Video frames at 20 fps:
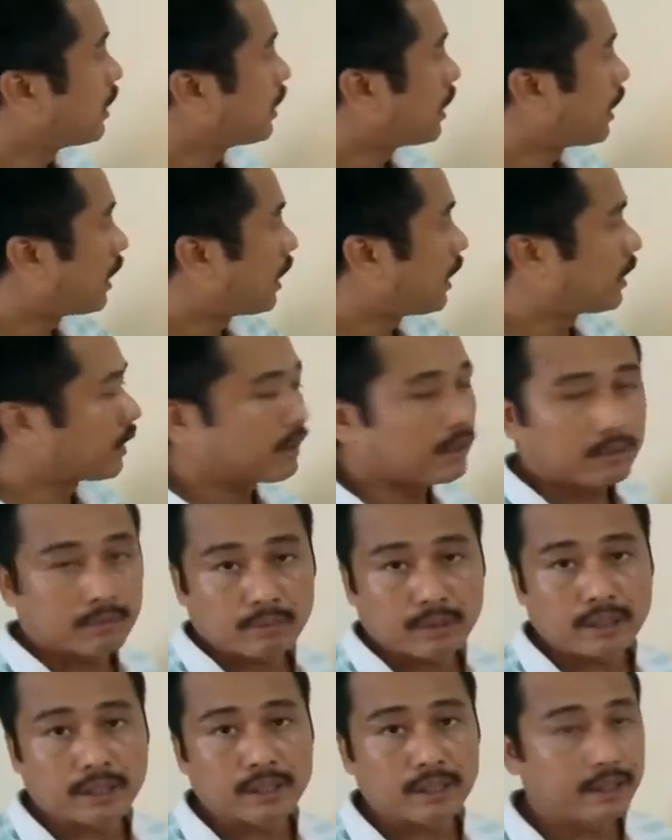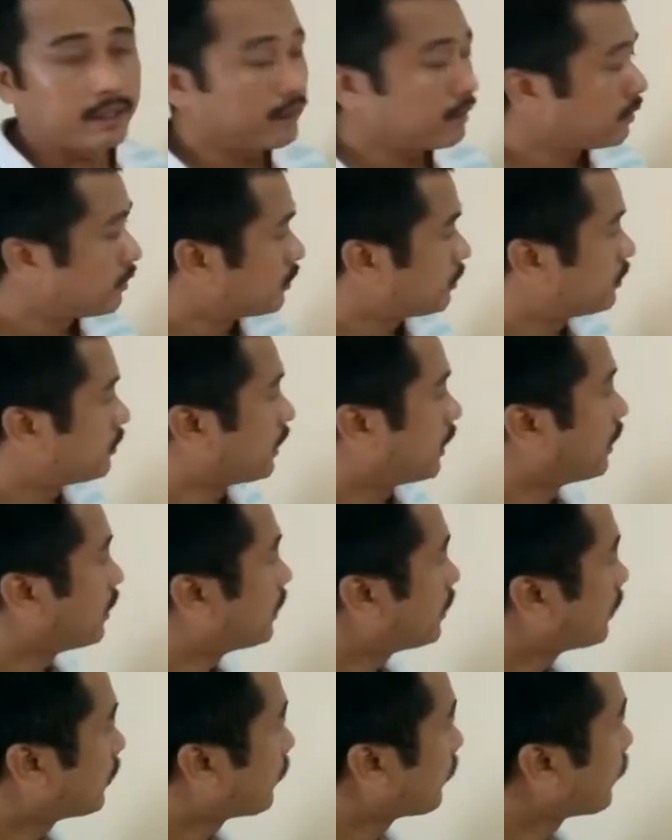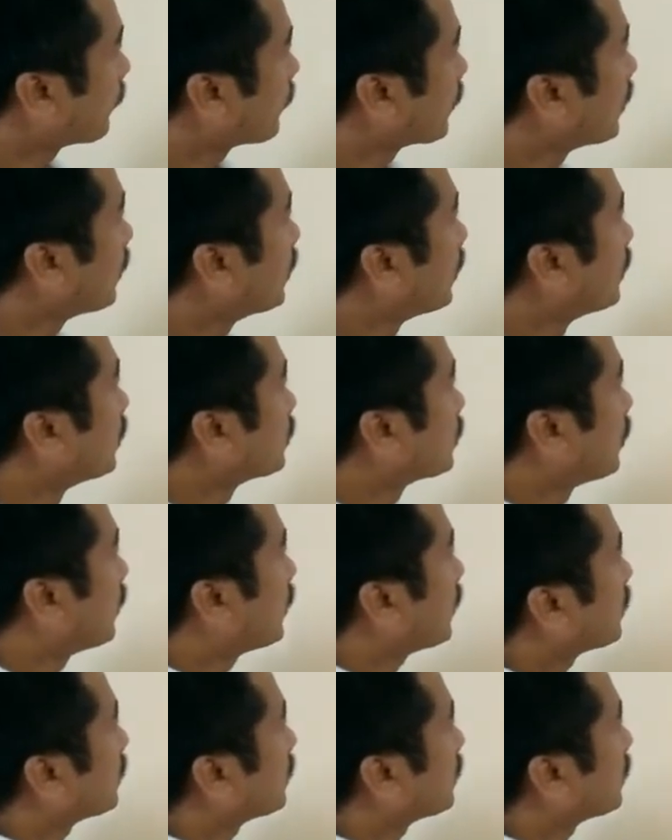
are completely filled. So let us